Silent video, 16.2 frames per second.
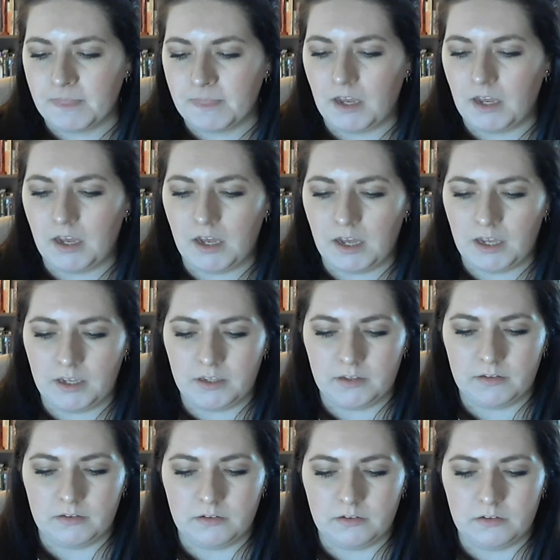
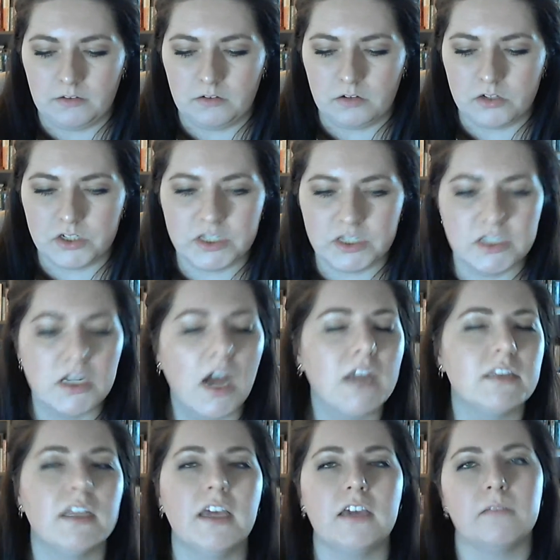I did
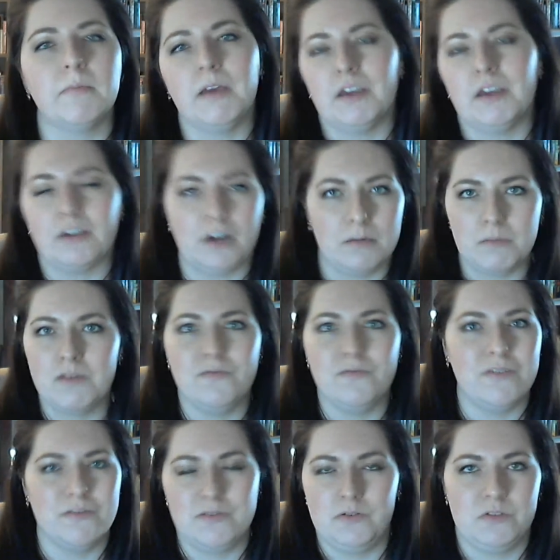not like my Garmin
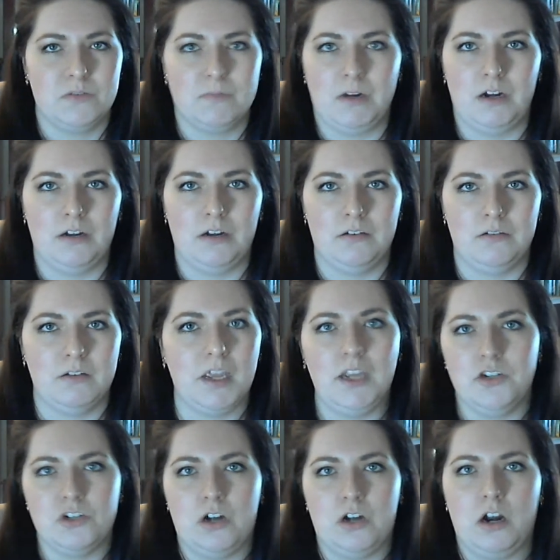Vivo Smart
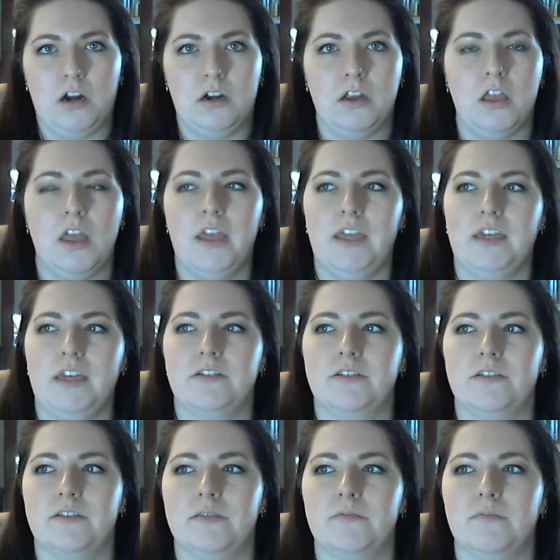HR.
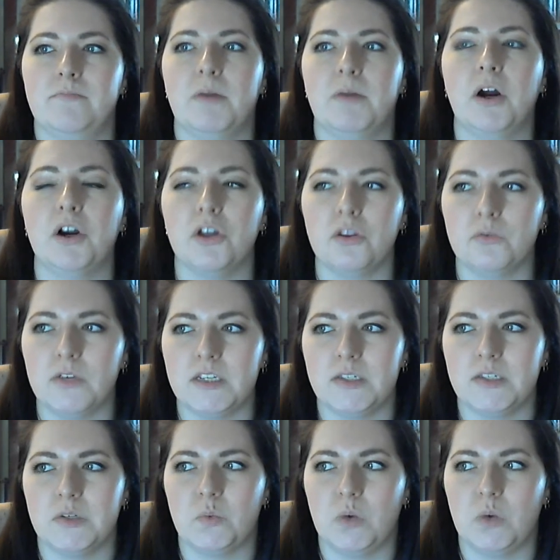And part of the
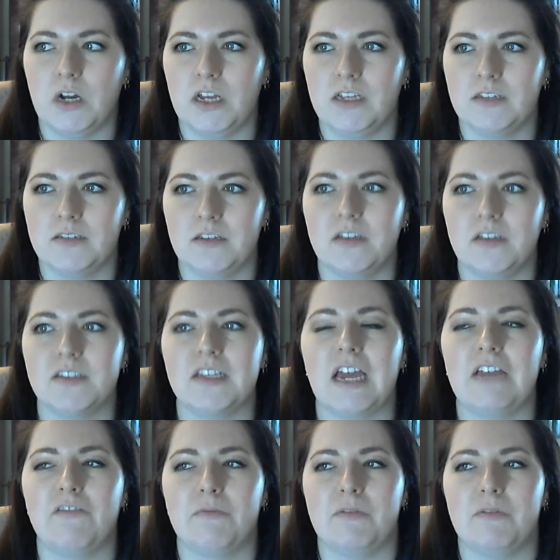reason was,
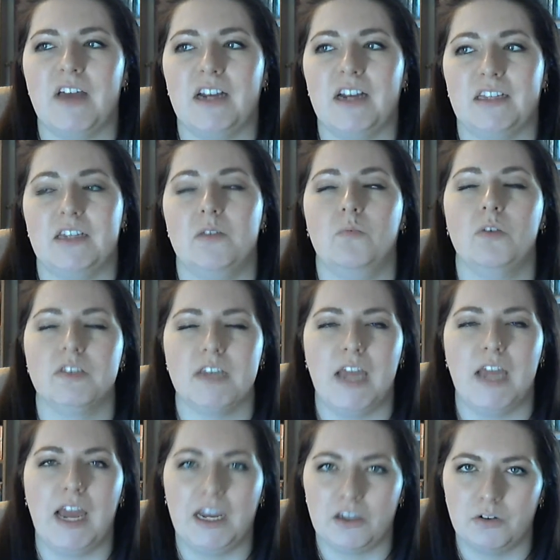aside from the fact that it
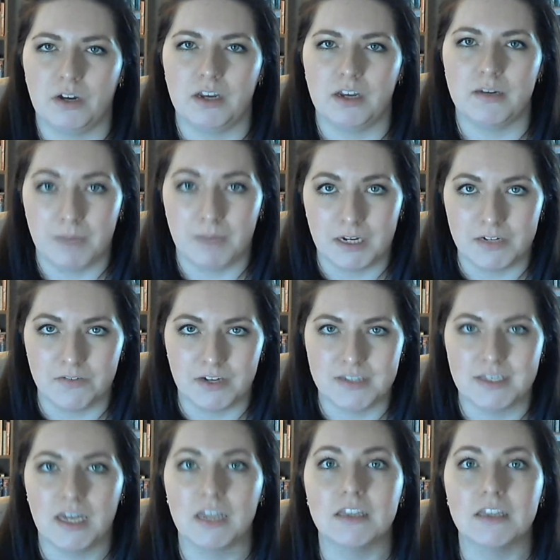wasn't accurate and my
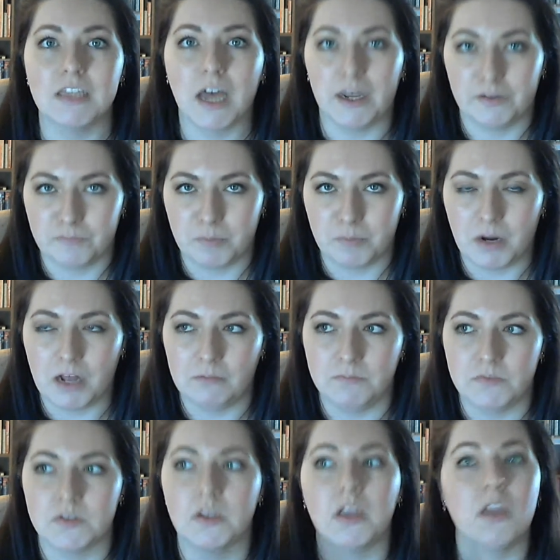device had a lot of
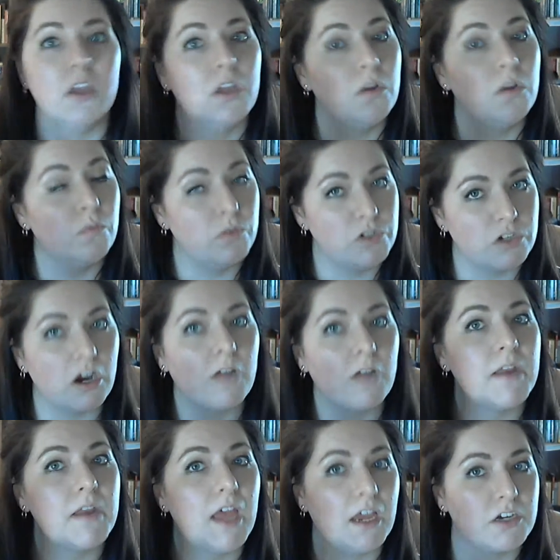problems, which
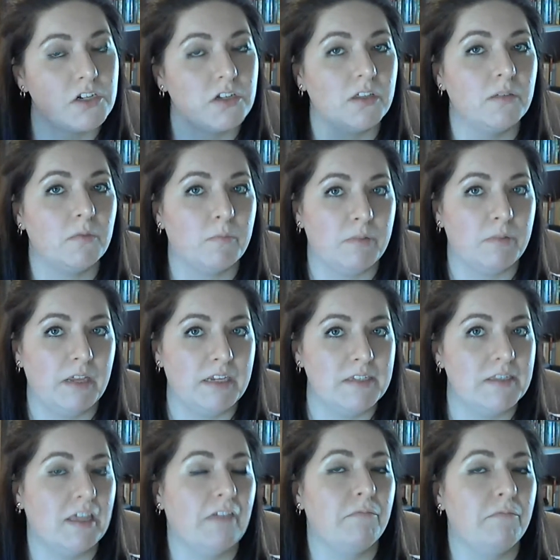Garmin actually
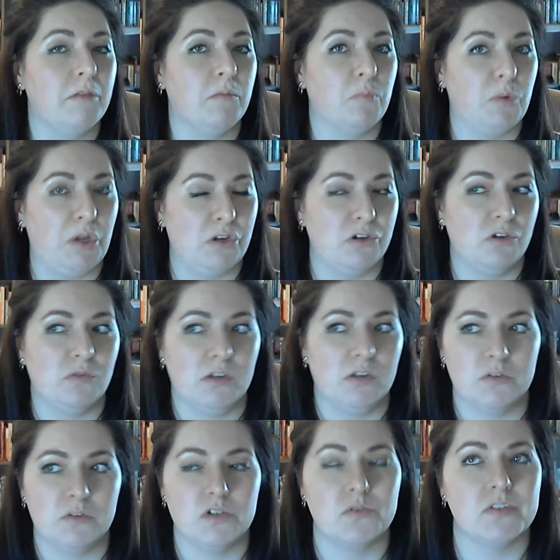replaced. They gave me a brand new
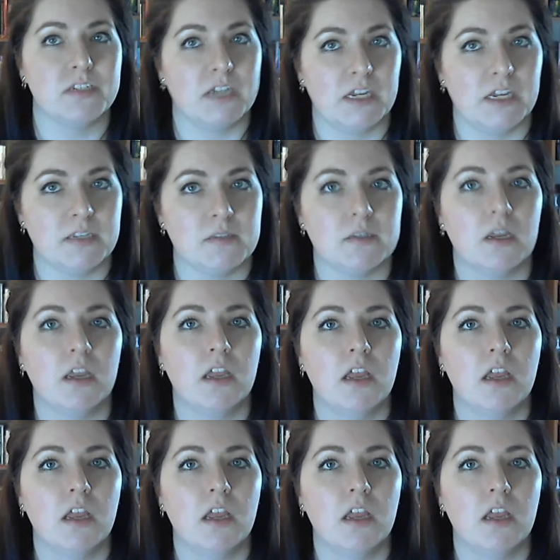one, which was nice.